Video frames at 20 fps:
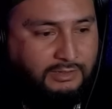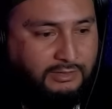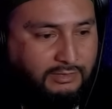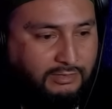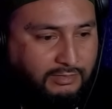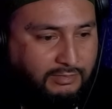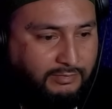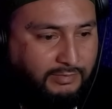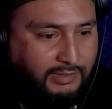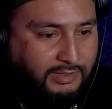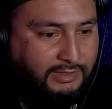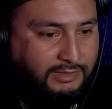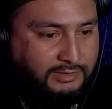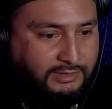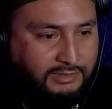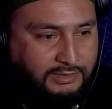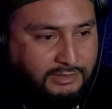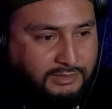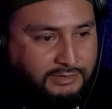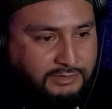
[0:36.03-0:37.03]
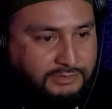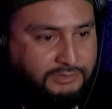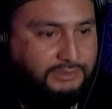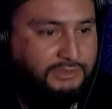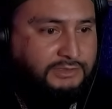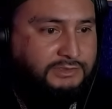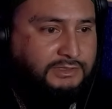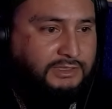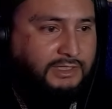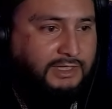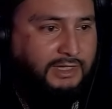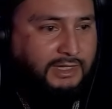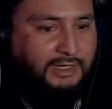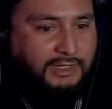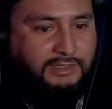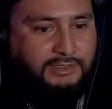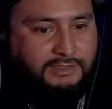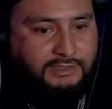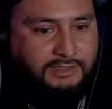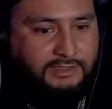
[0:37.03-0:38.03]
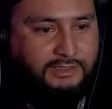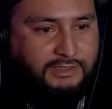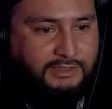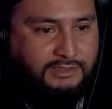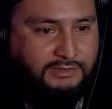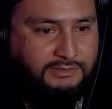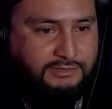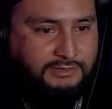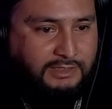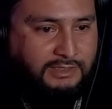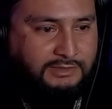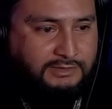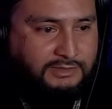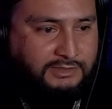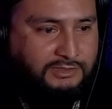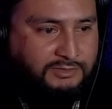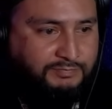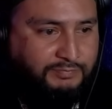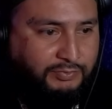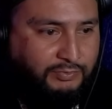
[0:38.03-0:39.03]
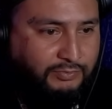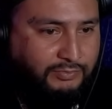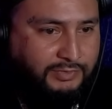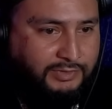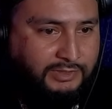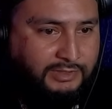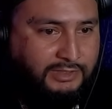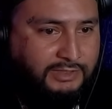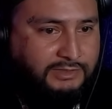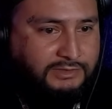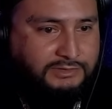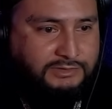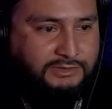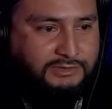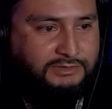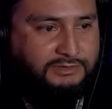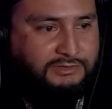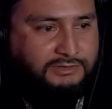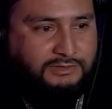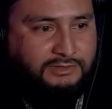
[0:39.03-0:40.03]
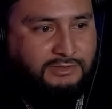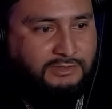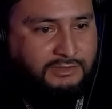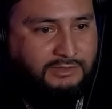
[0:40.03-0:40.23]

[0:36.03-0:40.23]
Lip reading: All right. Just to end it, because at this point, it's just,